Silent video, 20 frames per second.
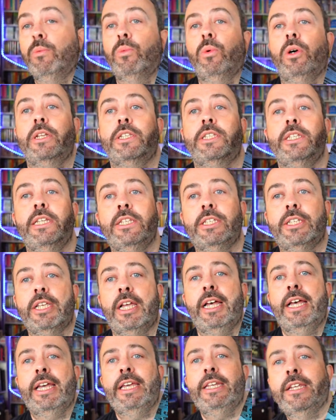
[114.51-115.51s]
What's
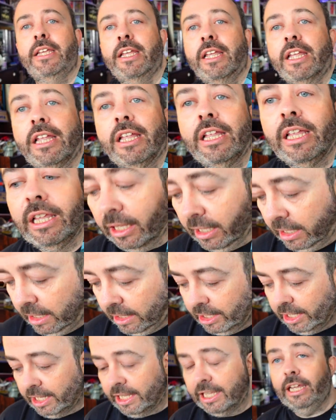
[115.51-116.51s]
inside
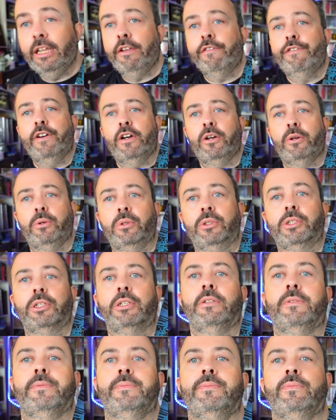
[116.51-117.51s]
the gatefold?
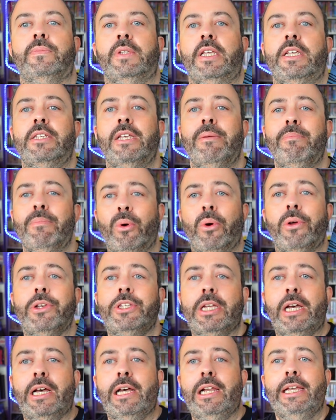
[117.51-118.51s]
Is it more
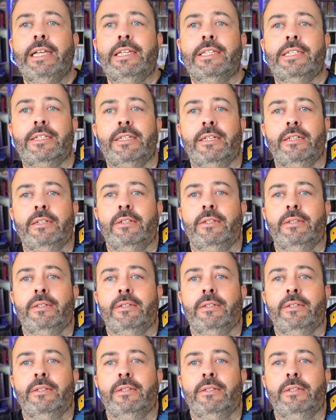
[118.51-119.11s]
Daleks?